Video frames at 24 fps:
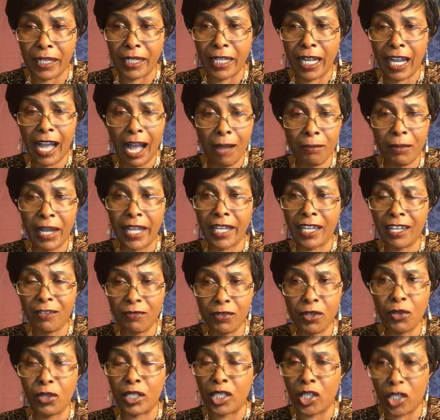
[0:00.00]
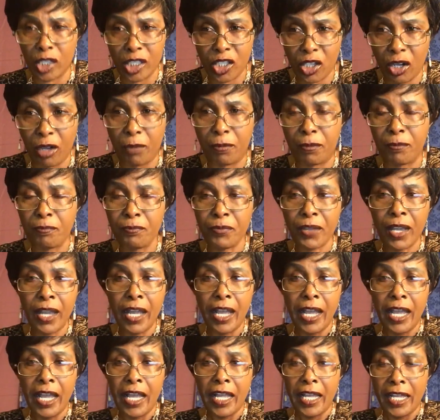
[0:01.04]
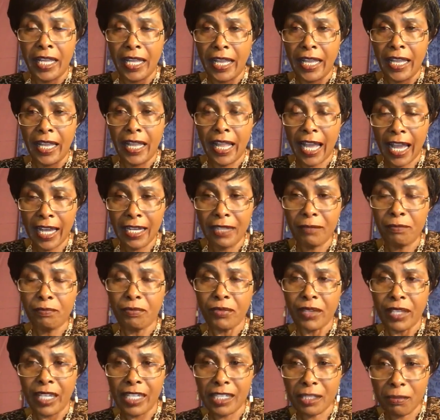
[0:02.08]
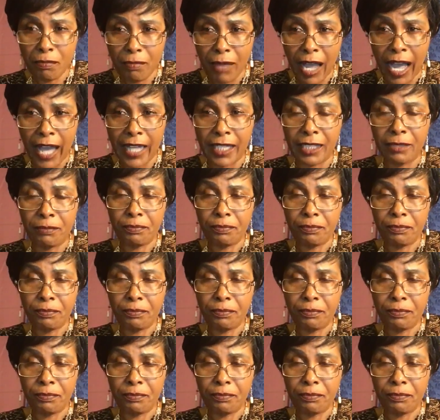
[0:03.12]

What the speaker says: Come, I give you the job. Then this man